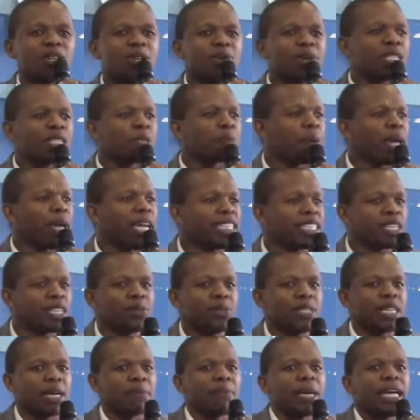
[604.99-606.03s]
He was patient
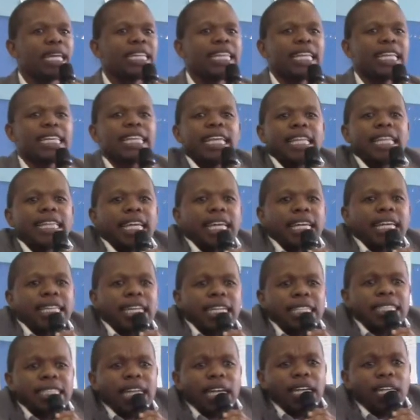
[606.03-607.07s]
with them. They, they, they,
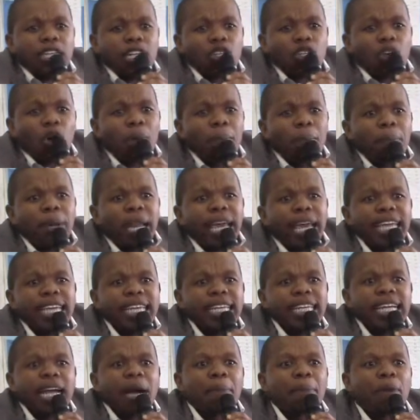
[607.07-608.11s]
they started
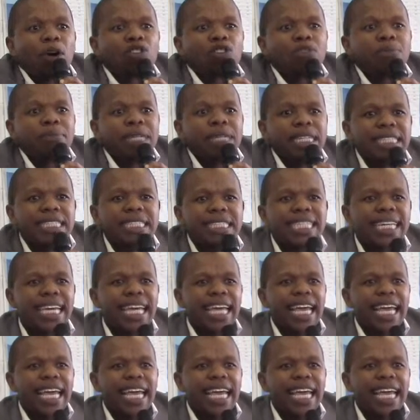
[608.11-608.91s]
complaining about meat